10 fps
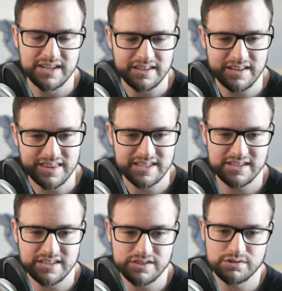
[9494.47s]
the things
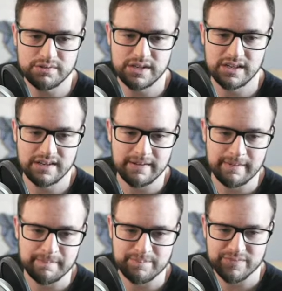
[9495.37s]
on screen,
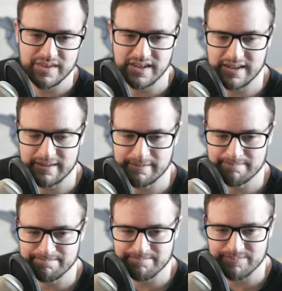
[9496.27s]

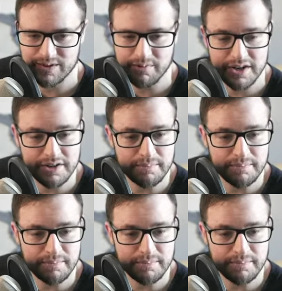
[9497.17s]
where you put